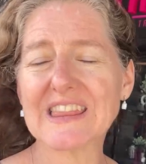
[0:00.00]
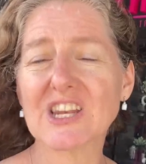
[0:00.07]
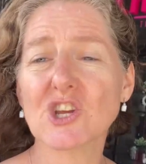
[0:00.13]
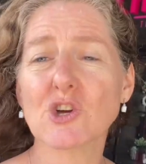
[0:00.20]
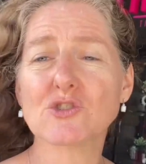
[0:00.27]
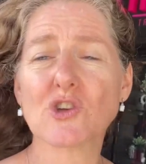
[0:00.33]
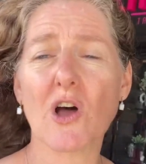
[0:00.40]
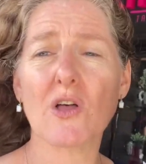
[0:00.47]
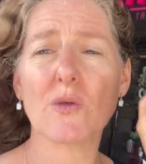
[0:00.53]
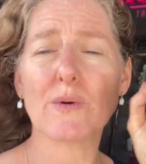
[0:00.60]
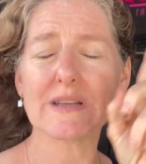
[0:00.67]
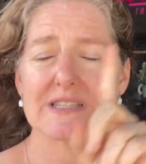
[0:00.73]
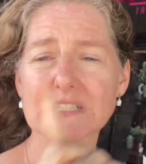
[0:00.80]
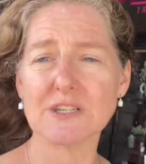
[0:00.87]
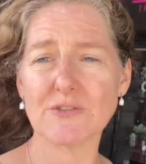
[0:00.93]
and it goes all the way
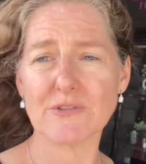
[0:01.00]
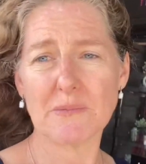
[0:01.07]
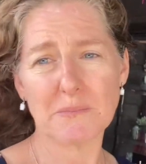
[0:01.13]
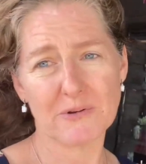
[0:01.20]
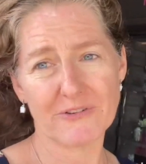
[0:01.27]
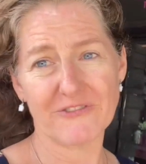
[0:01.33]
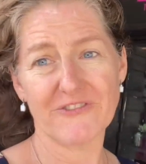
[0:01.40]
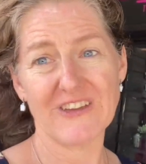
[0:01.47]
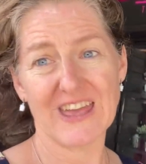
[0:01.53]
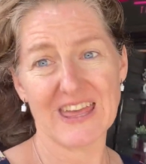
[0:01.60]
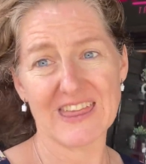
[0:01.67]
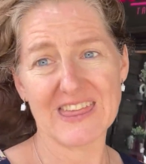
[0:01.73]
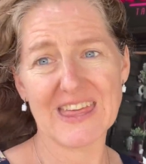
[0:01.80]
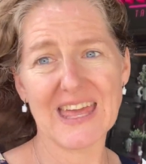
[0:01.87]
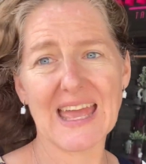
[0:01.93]
to November
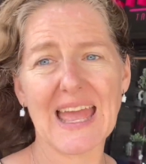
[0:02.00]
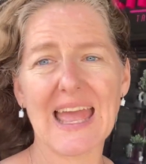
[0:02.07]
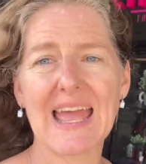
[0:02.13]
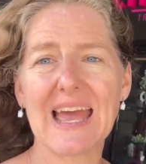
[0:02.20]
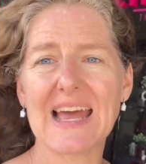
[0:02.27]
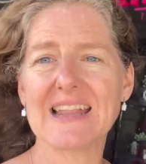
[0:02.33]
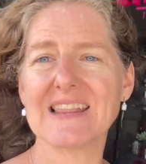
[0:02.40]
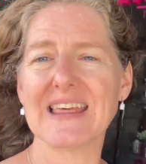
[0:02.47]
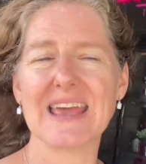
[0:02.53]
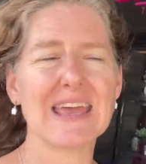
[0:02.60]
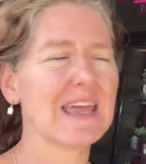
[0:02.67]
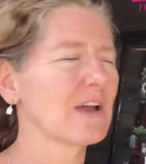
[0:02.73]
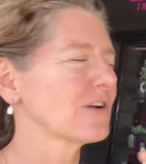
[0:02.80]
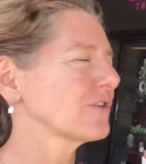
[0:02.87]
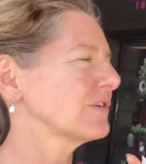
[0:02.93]
5th. And
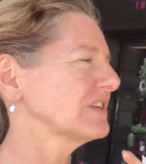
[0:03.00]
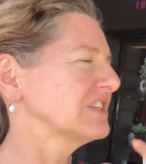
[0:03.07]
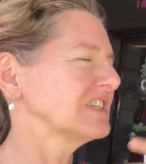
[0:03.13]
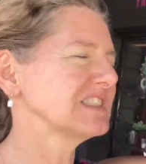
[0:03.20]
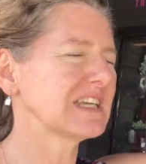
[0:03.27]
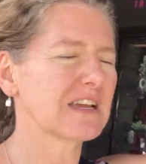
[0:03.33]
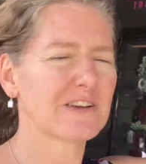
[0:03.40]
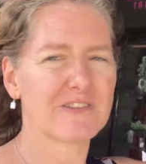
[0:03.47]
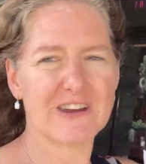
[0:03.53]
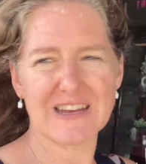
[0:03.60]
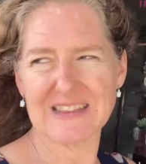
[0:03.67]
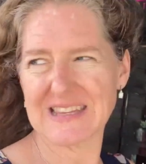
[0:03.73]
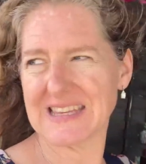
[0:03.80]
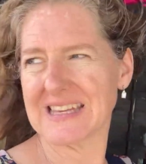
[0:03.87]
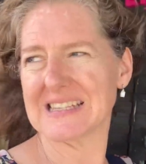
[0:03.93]
they are going to decorate
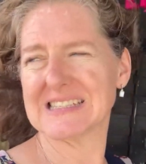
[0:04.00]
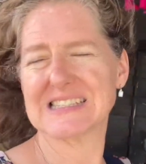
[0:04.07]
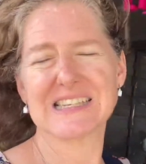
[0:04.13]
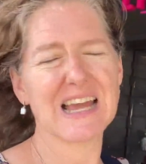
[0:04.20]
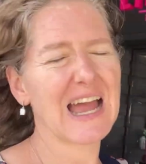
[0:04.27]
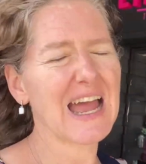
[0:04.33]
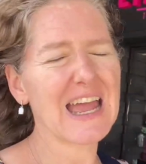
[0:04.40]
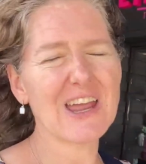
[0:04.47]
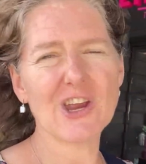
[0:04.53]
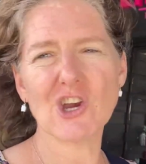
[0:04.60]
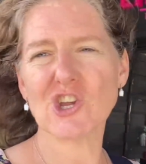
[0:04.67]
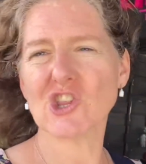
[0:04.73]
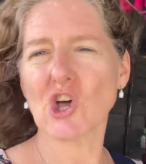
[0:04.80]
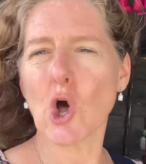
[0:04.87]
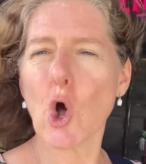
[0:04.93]

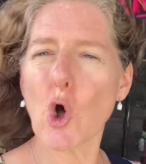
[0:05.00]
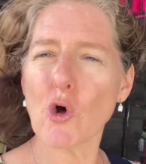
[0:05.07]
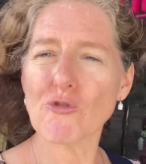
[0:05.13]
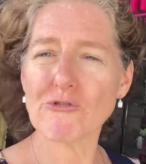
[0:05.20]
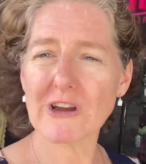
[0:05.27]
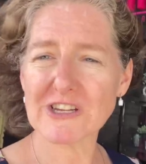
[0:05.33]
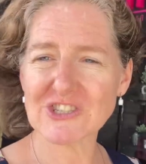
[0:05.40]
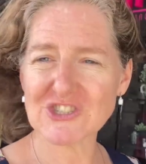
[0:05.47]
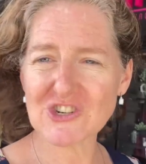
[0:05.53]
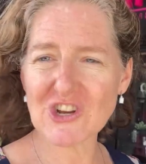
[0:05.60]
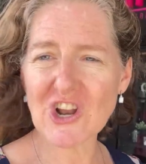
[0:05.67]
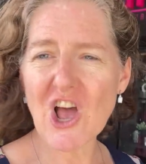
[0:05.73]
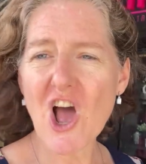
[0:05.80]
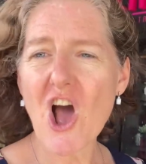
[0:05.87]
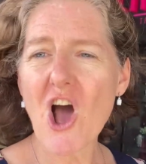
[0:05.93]
the whole
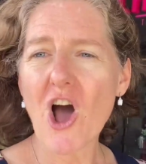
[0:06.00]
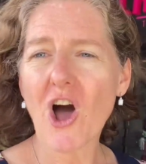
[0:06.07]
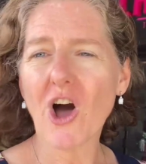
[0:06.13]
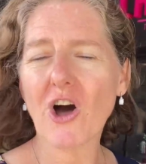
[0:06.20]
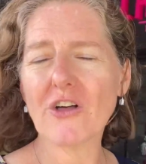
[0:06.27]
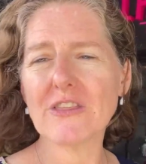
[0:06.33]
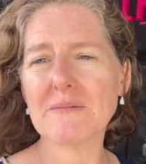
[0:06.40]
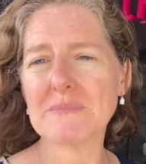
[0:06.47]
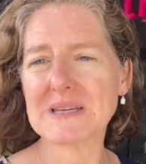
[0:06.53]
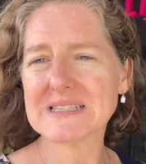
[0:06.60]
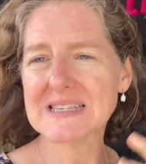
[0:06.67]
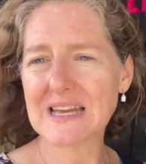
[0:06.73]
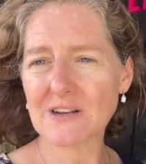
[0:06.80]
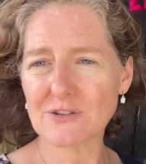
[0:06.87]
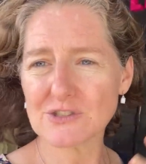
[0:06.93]
restaurant. All the
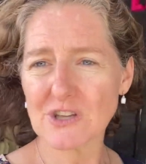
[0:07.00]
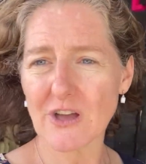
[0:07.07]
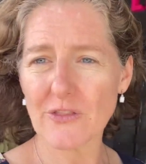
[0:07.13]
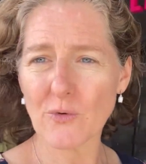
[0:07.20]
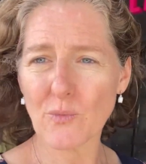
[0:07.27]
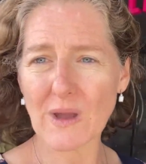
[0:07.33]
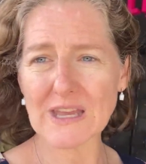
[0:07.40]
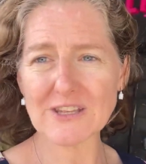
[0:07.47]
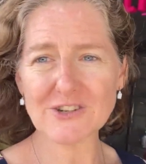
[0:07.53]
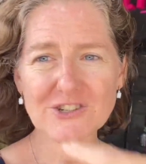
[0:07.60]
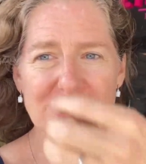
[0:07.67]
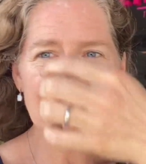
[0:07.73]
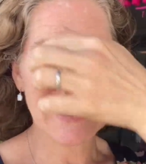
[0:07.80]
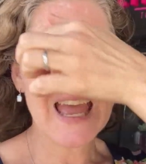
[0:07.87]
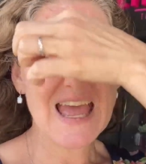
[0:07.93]
meseros, all the
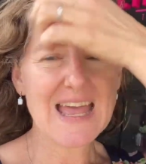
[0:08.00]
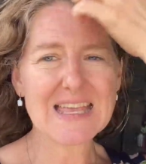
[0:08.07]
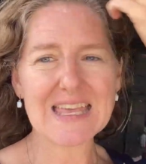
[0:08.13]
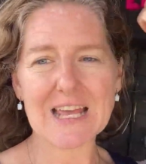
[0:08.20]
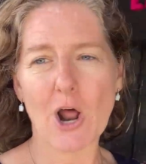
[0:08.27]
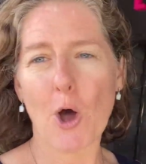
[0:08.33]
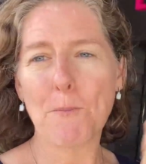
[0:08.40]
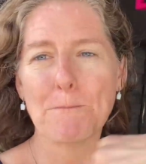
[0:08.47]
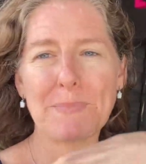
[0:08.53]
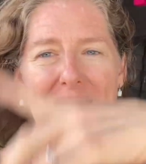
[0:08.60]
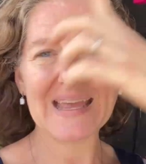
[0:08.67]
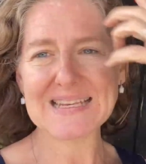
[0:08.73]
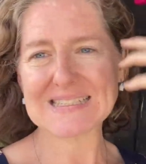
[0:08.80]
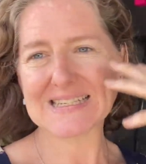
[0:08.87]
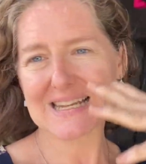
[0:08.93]
waiters get all
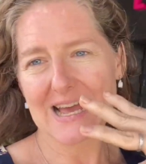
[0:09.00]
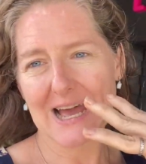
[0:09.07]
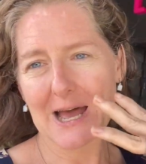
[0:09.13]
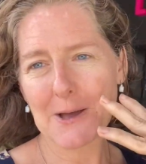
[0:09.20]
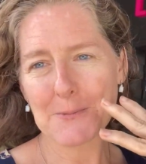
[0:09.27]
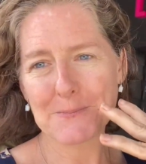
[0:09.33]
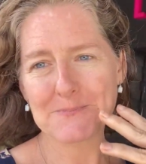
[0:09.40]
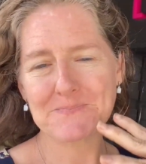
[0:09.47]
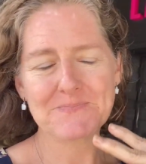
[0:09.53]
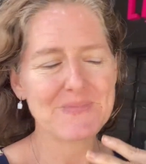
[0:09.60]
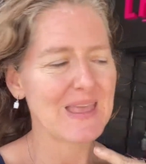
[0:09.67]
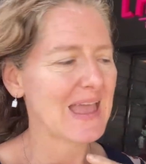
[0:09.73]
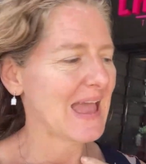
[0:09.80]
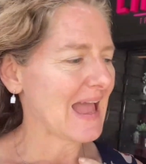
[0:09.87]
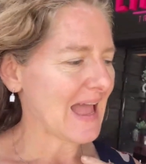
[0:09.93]
painted up.
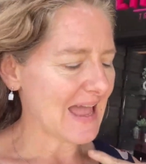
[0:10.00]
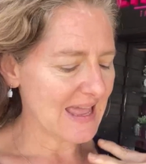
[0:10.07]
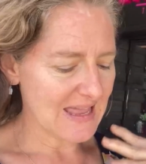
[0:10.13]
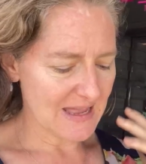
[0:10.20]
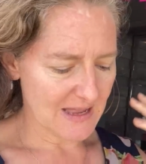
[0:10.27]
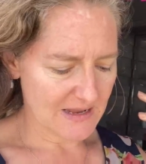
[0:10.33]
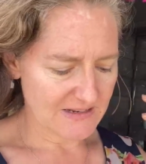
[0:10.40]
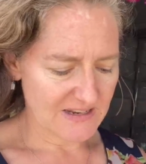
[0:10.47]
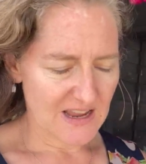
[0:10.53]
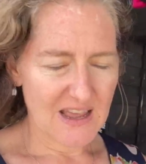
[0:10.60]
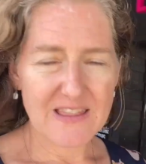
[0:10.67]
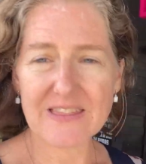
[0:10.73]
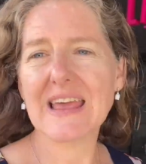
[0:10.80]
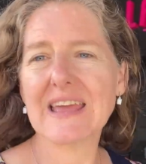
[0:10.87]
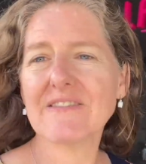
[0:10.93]
And
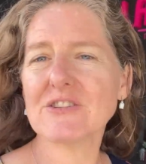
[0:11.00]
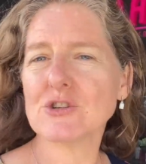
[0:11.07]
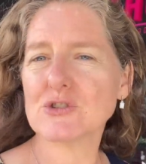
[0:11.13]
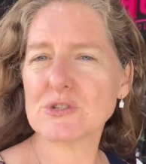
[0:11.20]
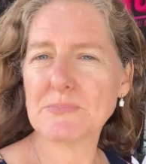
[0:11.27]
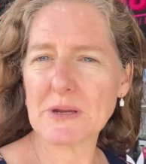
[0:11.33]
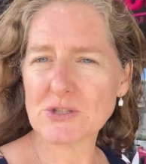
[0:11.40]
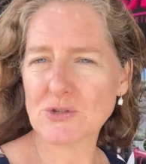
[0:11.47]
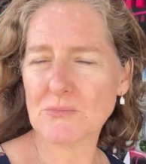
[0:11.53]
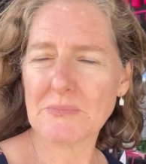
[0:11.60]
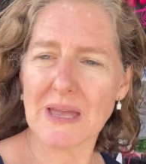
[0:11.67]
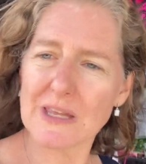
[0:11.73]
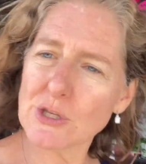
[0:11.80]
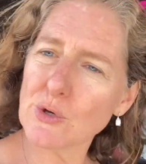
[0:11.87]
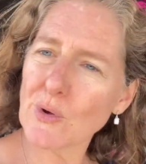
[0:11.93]
they even do special menu